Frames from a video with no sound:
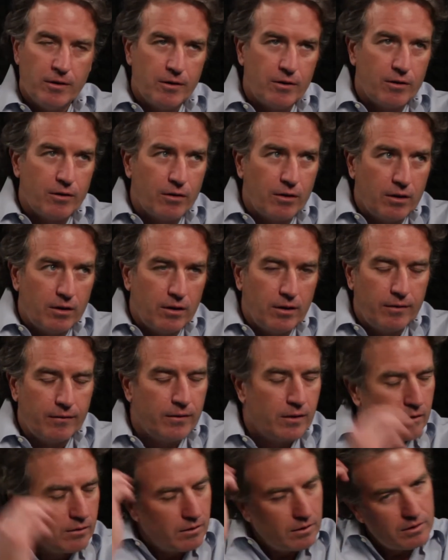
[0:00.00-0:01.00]

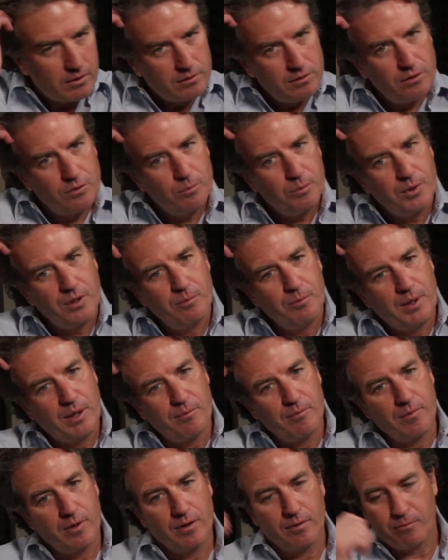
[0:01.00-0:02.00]
A little bit
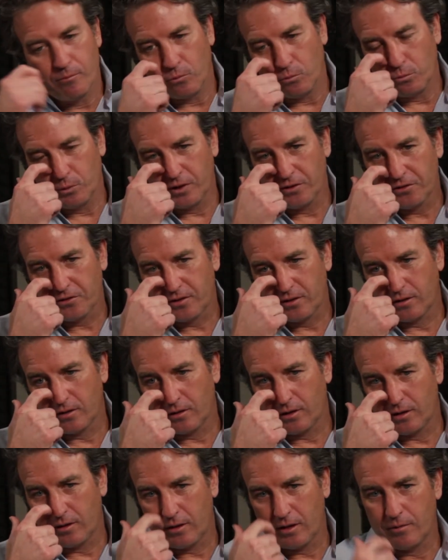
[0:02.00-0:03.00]
about risk
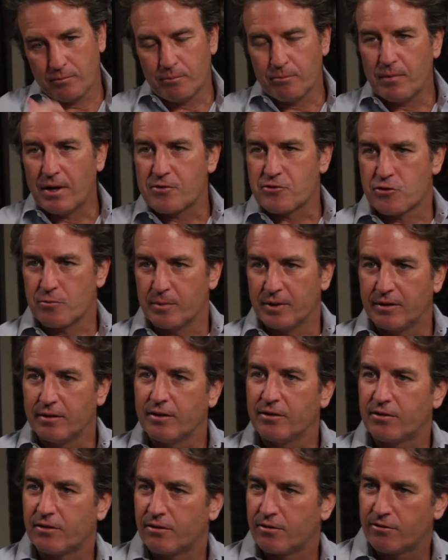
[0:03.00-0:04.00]
and measurement.
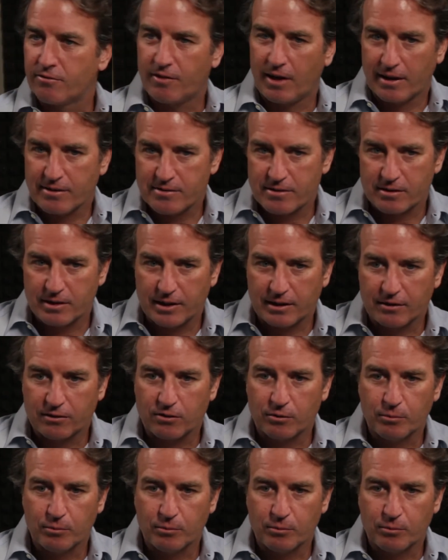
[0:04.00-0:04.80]
This is fascinating to